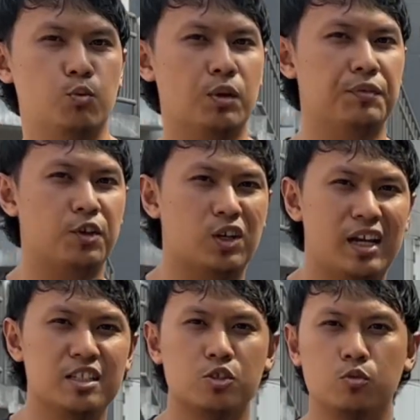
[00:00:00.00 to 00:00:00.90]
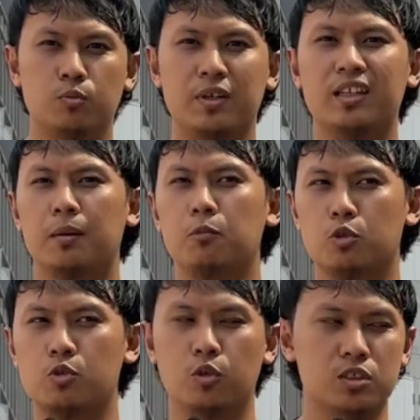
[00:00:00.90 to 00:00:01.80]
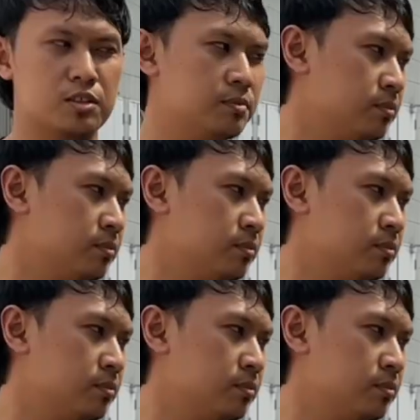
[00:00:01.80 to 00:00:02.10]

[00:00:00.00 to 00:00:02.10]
work with your clients to bring them those goals.